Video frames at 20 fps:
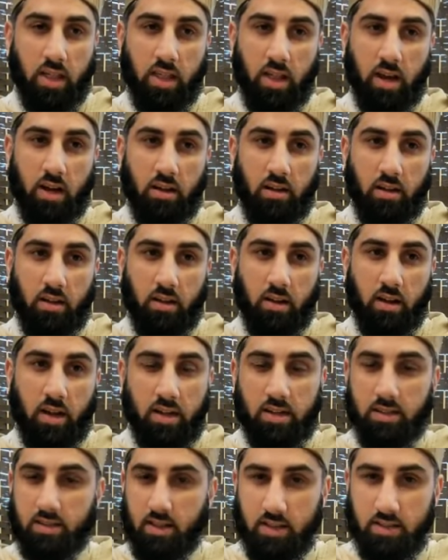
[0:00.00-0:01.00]
That, and
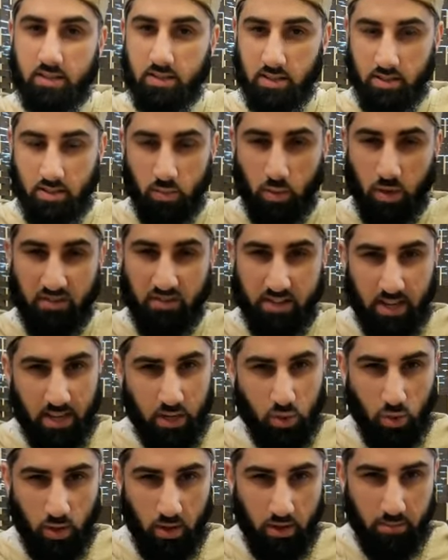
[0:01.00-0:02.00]
he says this is one of his
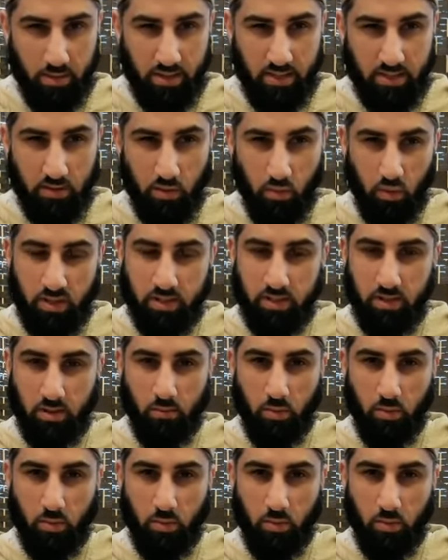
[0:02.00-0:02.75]
actual pieces of wisdom.